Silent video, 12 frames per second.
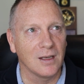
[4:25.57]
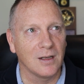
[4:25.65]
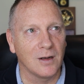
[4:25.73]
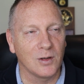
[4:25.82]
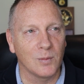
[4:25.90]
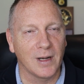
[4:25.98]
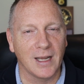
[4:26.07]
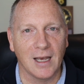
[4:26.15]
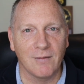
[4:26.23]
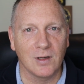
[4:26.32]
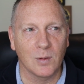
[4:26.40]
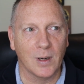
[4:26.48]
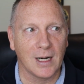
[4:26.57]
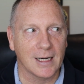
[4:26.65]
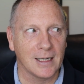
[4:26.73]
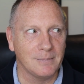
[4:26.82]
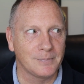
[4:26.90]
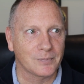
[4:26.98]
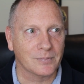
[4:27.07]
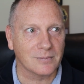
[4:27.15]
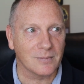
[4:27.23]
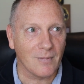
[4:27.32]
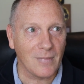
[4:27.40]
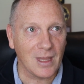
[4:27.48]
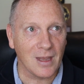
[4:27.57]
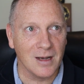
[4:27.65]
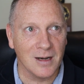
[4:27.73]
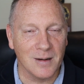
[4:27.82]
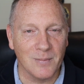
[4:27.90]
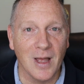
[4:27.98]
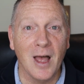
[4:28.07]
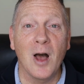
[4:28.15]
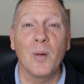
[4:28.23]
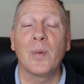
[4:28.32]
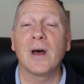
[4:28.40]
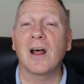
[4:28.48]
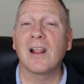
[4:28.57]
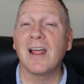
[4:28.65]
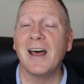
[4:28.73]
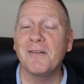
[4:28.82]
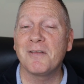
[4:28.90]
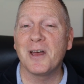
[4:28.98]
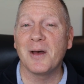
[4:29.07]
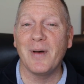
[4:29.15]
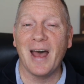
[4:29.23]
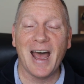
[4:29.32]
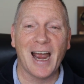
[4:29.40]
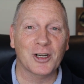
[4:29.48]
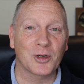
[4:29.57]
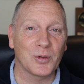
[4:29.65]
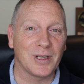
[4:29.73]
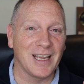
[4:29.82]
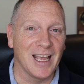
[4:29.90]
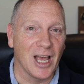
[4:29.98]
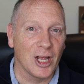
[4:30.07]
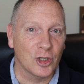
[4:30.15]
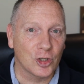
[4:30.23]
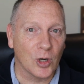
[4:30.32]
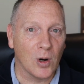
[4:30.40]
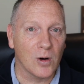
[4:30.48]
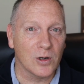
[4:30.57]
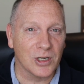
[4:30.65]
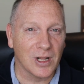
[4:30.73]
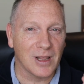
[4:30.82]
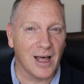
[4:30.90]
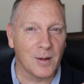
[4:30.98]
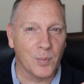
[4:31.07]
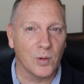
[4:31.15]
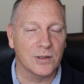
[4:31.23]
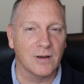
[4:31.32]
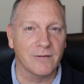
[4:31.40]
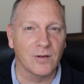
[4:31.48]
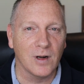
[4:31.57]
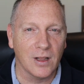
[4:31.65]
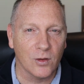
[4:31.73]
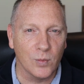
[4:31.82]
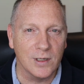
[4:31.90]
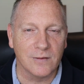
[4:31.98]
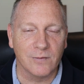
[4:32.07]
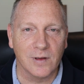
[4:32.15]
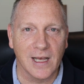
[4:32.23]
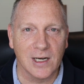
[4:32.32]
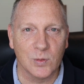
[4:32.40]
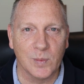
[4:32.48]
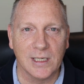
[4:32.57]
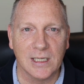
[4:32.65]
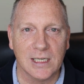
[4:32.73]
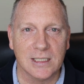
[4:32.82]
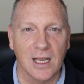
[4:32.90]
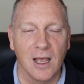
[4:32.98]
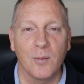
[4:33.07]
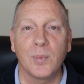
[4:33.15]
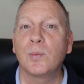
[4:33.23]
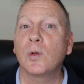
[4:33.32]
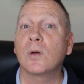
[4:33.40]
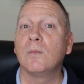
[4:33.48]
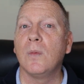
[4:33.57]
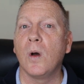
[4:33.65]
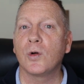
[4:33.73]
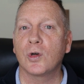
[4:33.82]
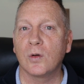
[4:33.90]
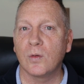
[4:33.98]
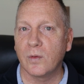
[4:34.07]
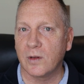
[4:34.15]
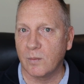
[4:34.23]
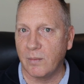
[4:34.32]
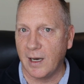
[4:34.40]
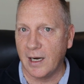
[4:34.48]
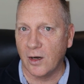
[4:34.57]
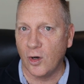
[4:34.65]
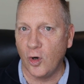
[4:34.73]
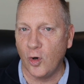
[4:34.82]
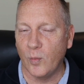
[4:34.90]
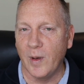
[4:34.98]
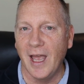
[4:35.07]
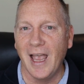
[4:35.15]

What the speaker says: you might have in your pocket, but a lot of them actually charge a lot of points up front. And the reason for that is because people are emotional when they're buying a home,